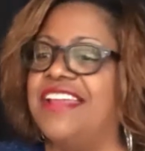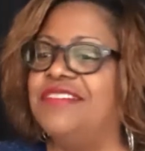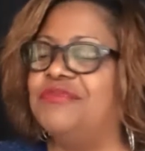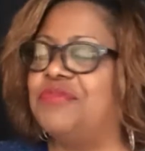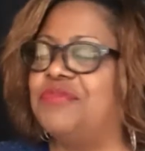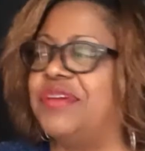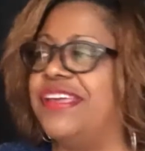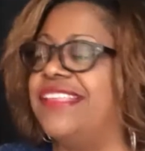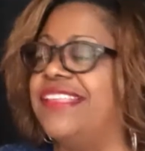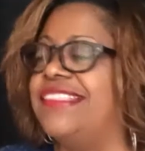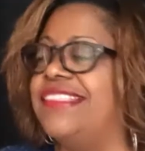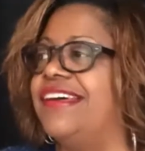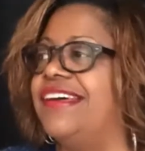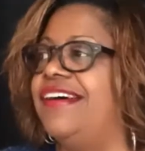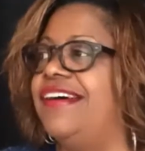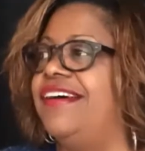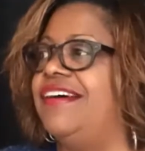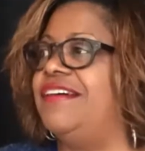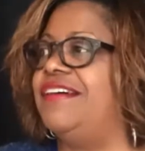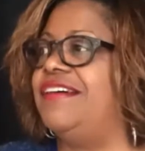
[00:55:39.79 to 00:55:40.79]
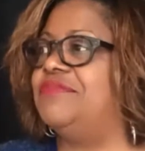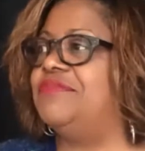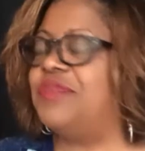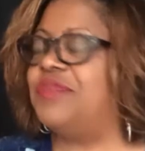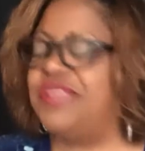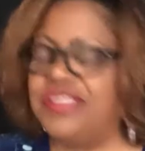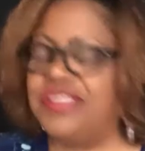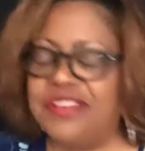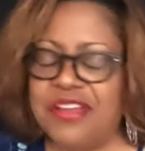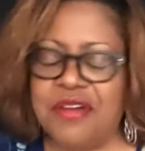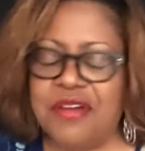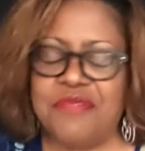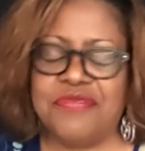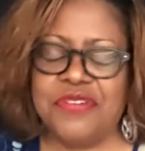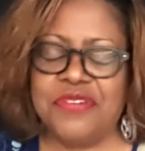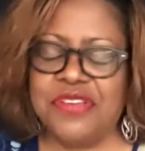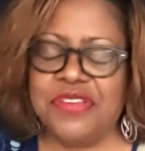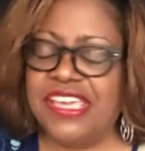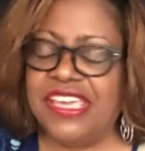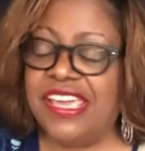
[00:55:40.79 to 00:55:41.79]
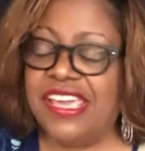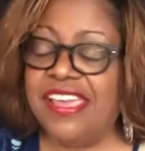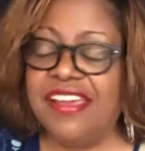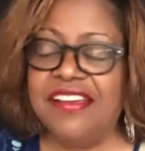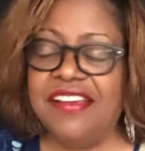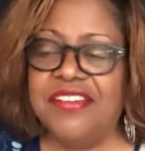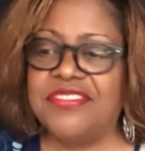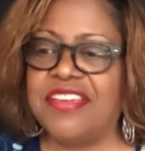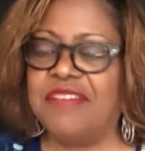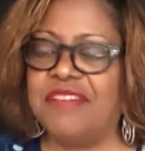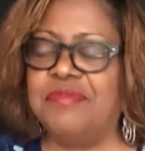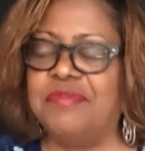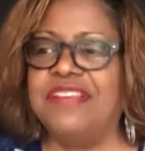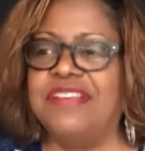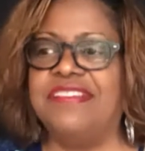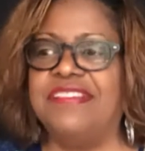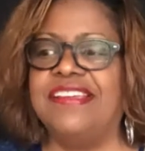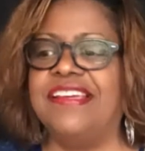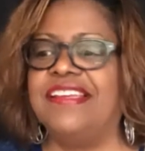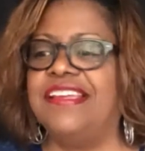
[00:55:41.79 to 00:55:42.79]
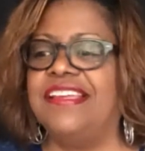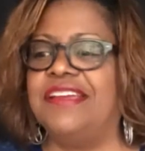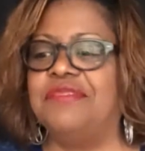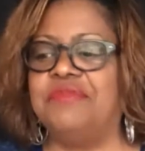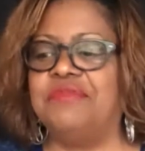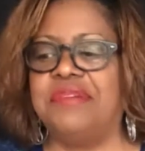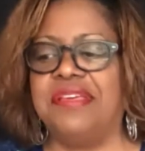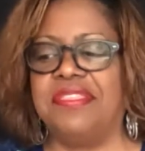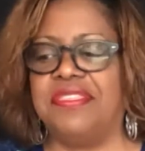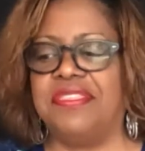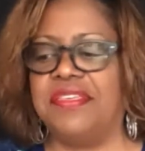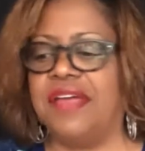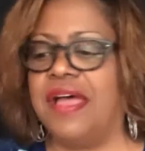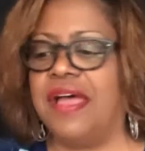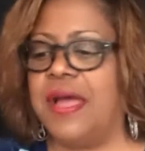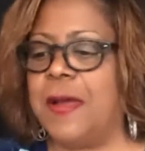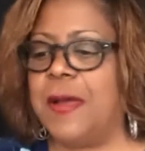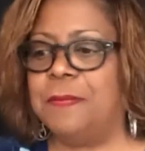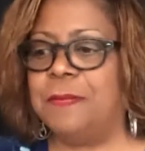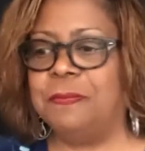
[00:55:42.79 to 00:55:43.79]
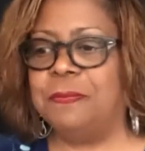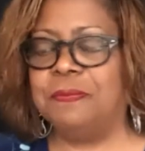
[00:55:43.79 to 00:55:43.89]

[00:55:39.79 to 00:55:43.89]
with, um, well, you know, for years I've been dealing with um,